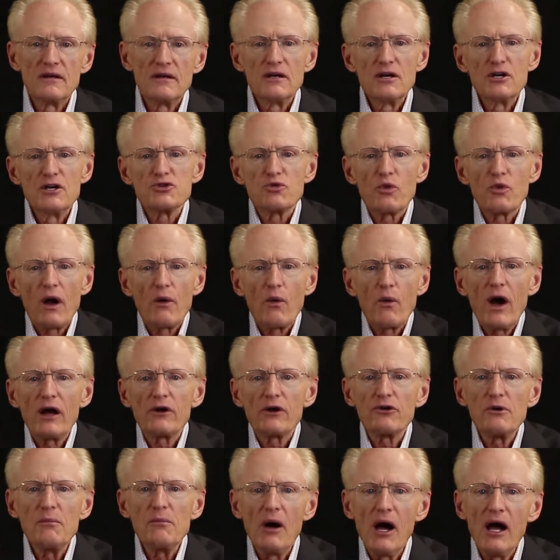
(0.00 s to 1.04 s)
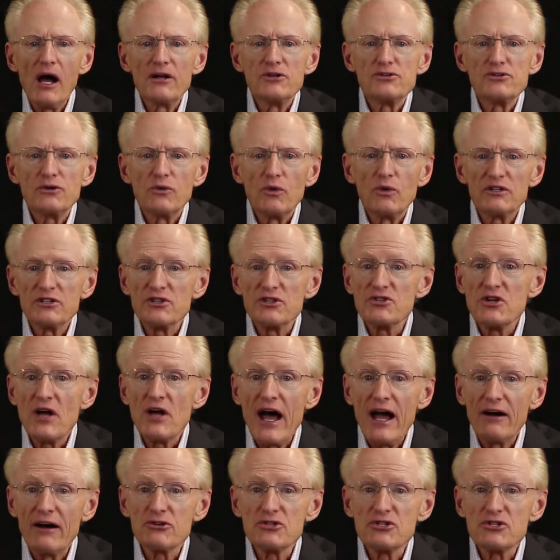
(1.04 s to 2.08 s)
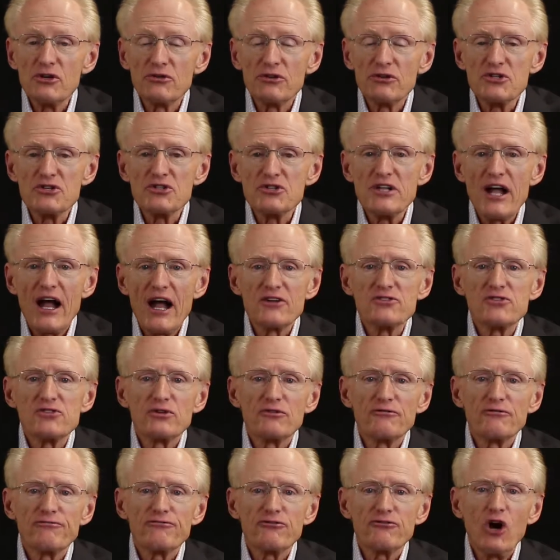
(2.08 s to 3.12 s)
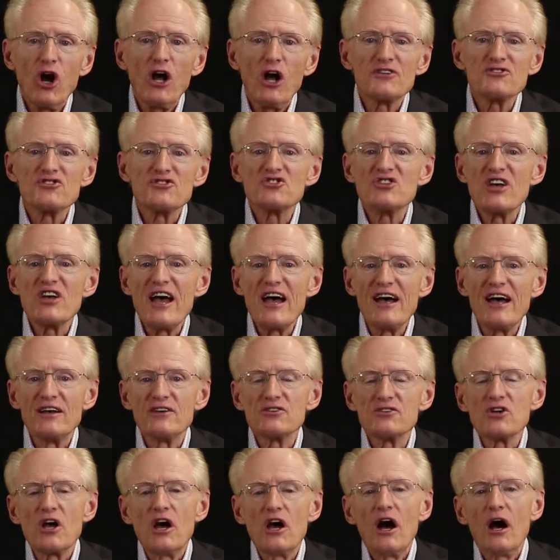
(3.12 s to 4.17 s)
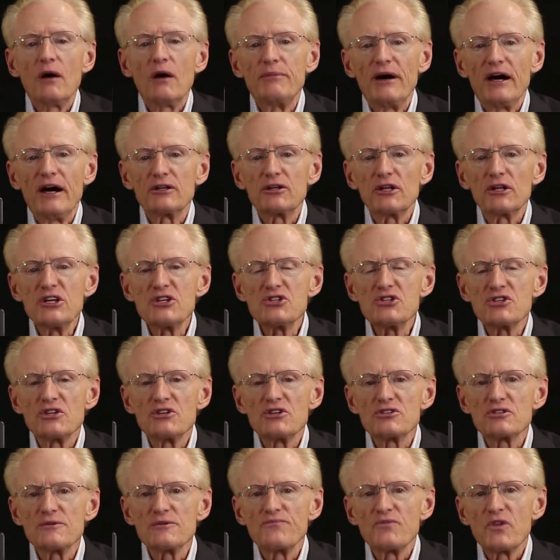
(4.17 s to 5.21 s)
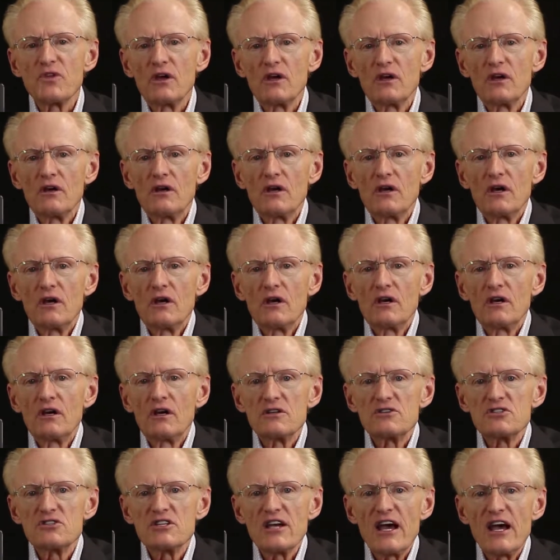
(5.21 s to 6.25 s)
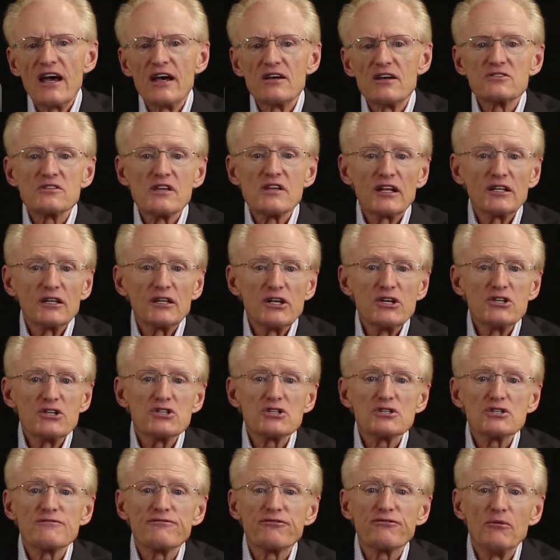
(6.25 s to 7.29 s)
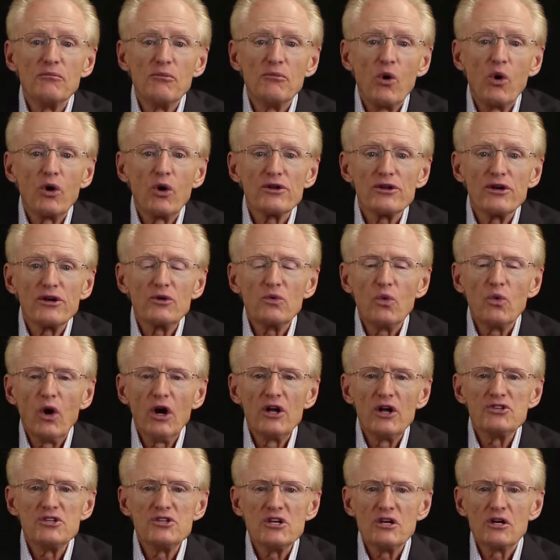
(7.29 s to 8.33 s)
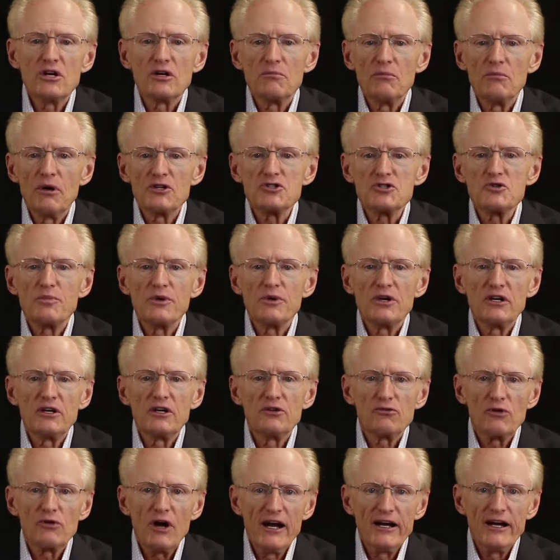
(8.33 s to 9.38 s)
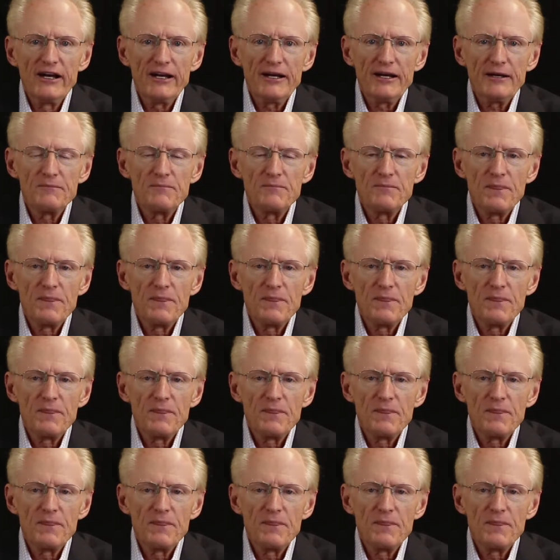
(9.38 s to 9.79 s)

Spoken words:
So I want to remind you what this Arizona statute of fraud says about leases. It says that leases for more than 1 year must be in writing.